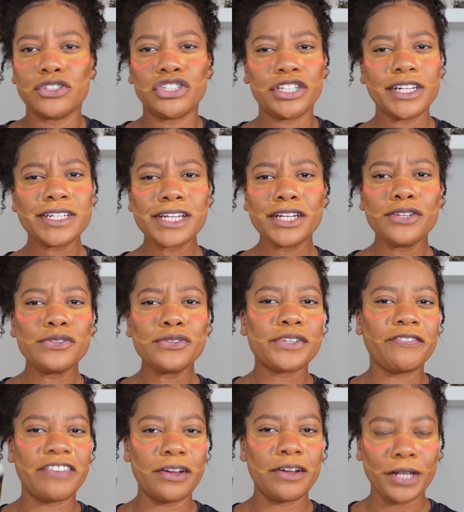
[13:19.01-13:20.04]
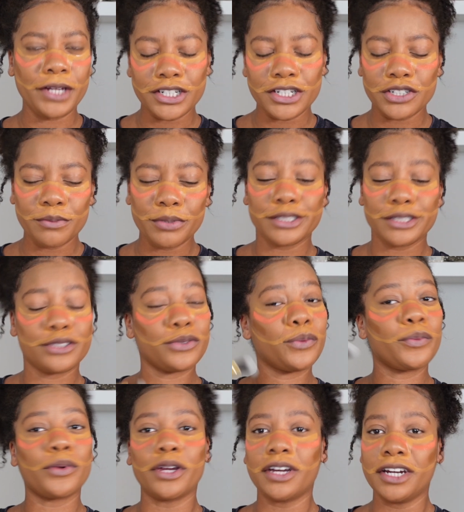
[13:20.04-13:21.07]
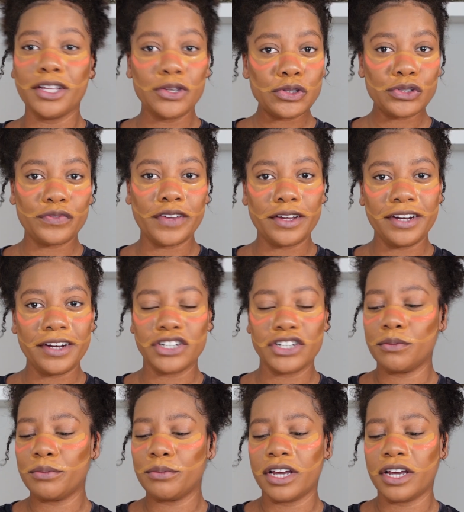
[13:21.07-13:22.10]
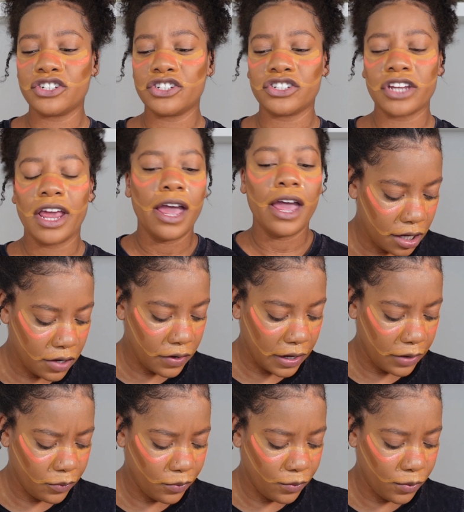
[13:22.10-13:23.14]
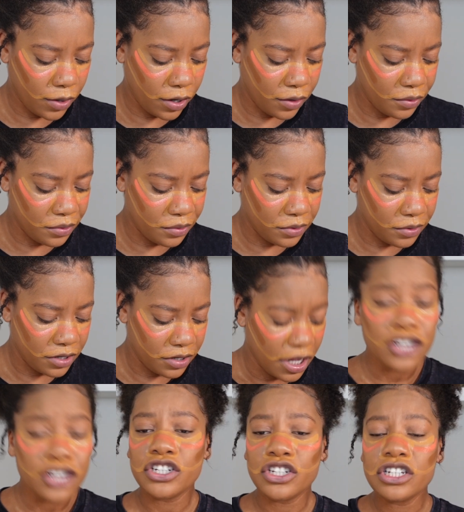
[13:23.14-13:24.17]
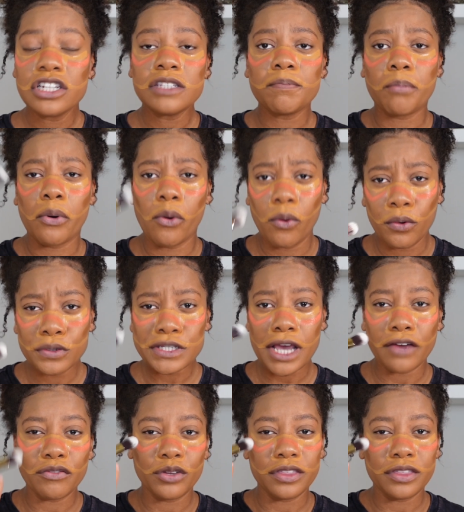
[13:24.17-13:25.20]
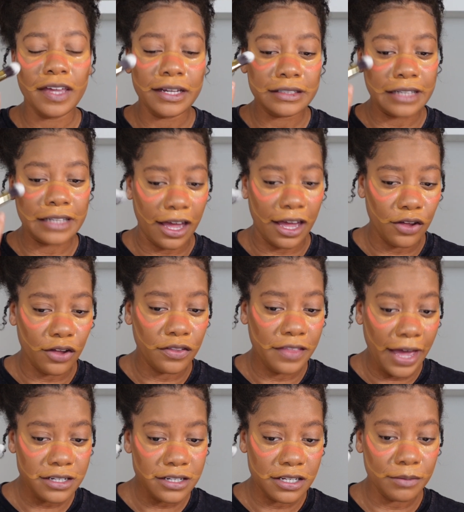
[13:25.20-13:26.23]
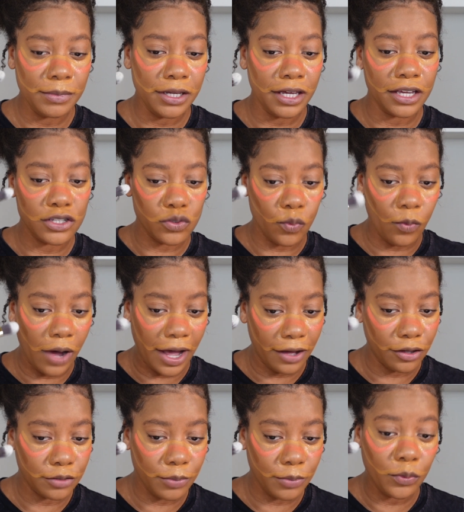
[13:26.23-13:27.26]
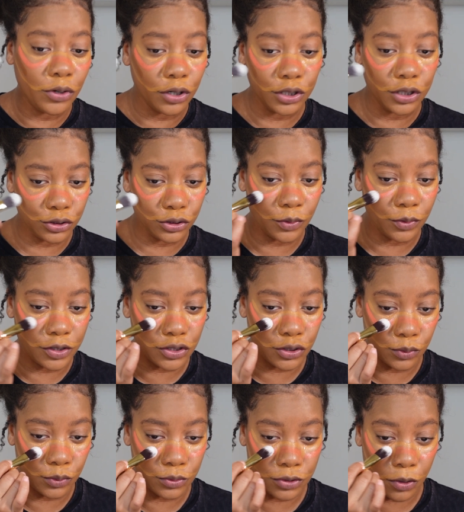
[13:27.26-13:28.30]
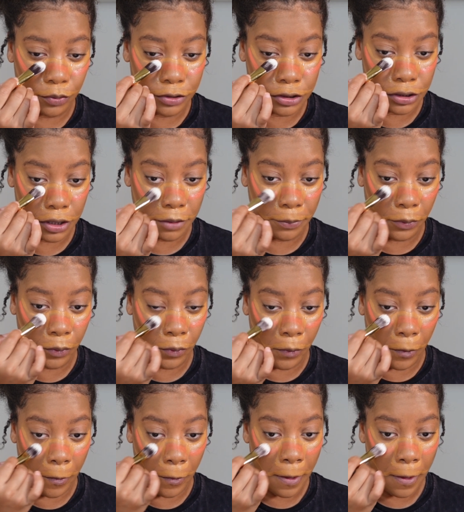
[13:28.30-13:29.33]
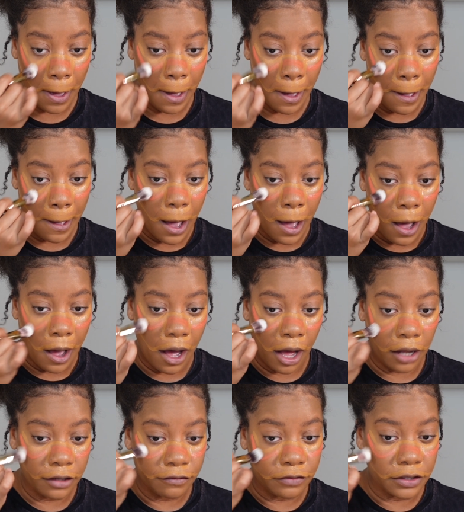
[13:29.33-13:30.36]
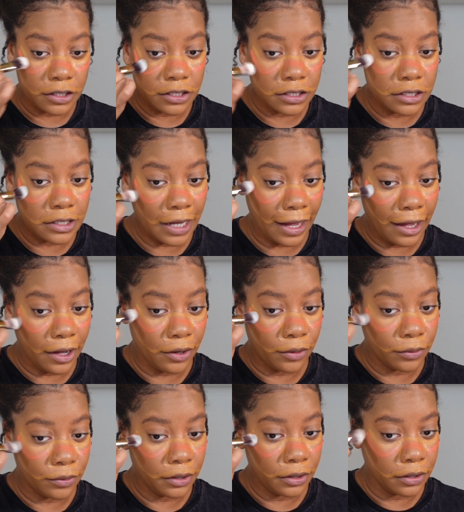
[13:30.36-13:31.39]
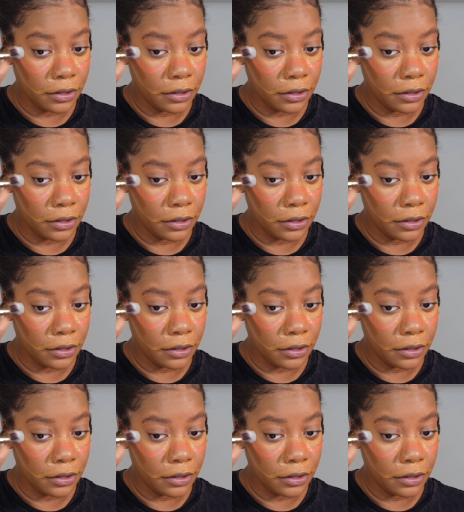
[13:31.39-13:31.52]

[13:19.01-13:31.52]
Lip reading: she did use a foundation brush, so we're gonna use a foundation brush. Okay, whoa. She just pulls everything down. That to me is wild, but we're gonna do it too. So we're just gonna pull all of this down